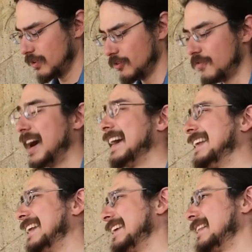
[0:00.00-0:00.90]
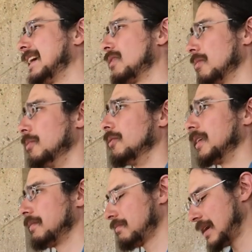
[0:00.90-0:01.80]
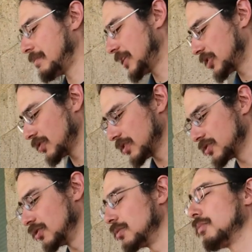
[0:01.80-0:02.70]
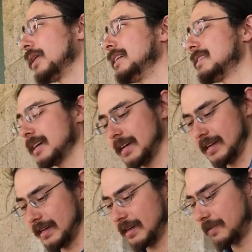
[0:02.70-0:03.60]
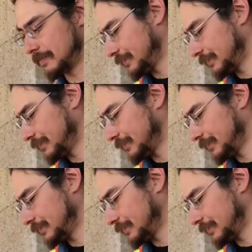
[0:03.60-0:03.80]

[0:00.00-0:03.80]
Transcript: you find anything and remove it, and make sure there's no debris sticking in here.